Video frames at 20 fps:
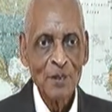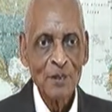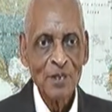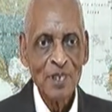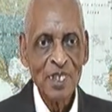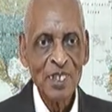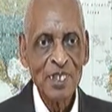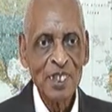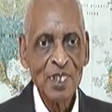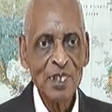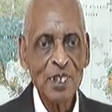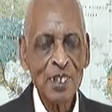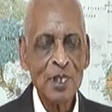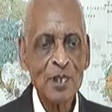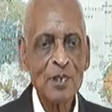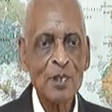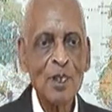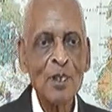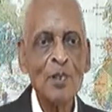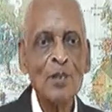They said years
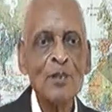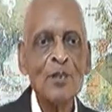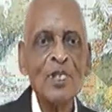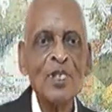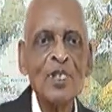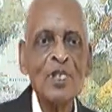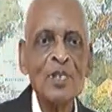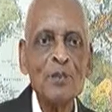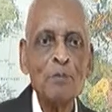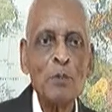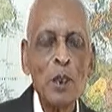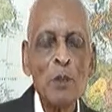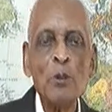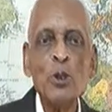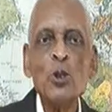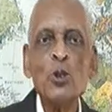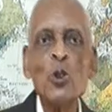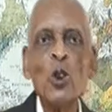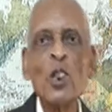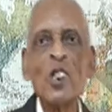ago, people
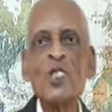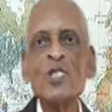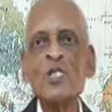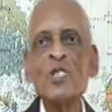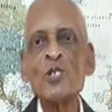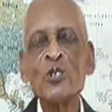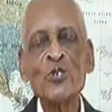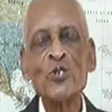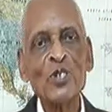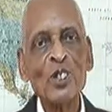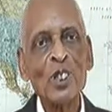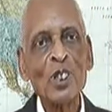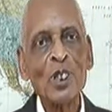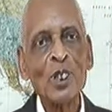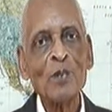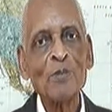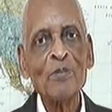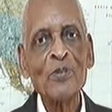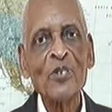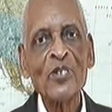who working on the
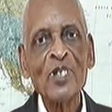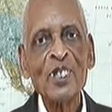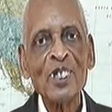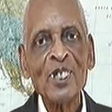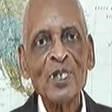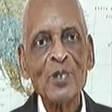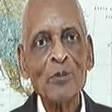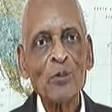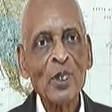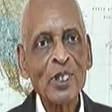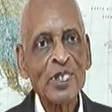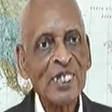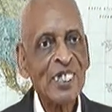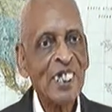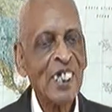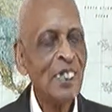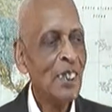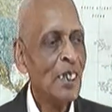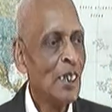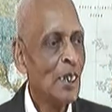farm, what did
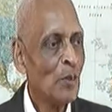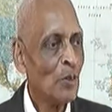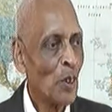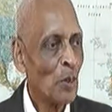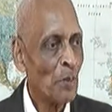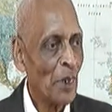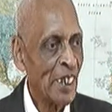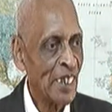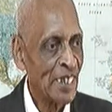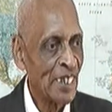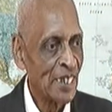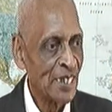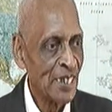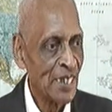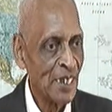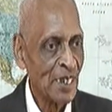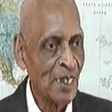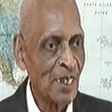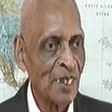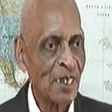they need for basic
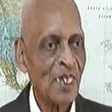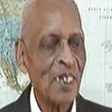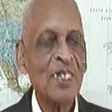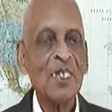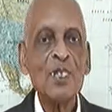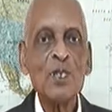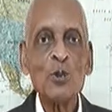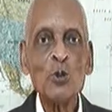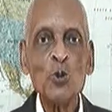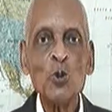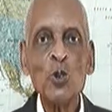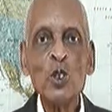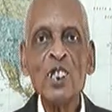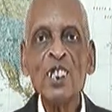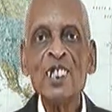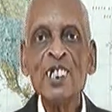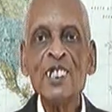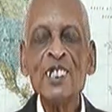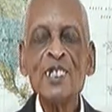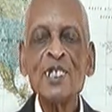teaching?
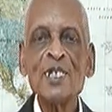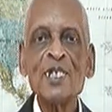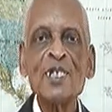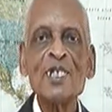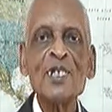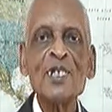Reading,